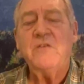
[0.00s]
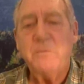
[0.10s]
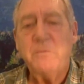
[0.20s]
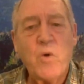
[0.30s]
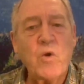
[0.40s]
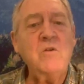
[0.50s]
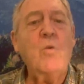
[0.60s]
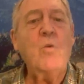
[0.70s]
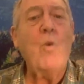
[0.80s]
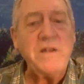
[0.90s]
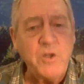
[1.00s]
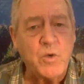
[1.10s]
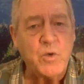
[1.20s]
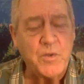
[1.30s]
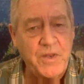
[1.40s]
It's important
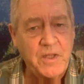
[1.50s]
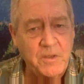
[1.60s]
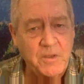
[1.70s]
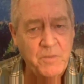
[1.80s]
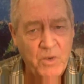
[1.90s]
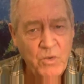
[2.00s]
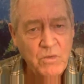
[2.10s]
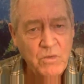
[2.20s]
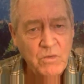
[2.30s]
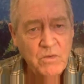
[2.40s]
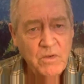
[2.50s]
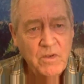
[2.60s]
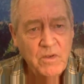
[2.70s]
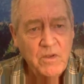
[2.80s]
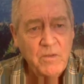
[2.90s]
what you are thinking about,
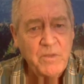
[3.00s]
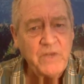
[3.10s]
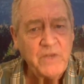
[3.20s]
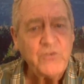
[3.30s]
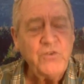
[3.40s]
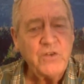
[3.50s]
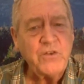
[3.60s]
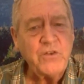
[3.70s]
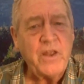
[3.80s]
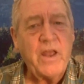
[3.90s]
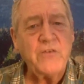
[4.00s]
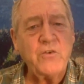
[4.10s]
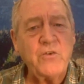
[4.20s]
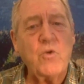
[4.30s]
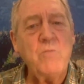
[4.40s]
but it's just
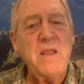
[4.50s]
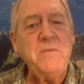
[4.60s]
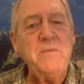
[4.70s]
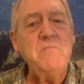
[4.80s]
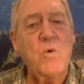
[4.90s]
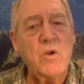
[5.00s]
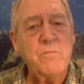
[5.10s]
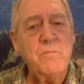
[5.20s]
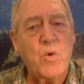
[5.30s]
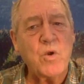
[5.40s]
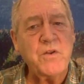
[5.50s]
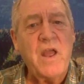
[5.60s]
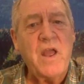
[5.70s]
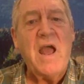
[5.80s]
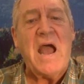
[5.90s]
as, or maybe more
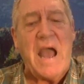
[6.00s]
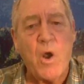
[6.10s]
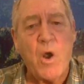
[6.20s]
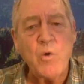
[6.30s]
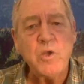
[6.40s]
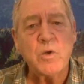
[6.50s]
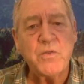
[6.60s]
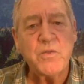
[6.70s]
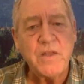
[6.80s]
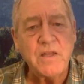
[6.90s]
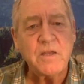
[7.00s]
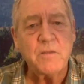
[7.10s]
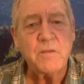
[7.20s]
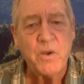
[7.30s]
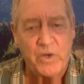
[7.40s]
important, how you are
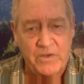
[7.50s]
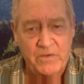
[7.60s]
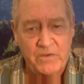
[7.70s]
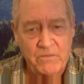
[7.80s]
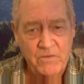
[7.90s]
thinking about it.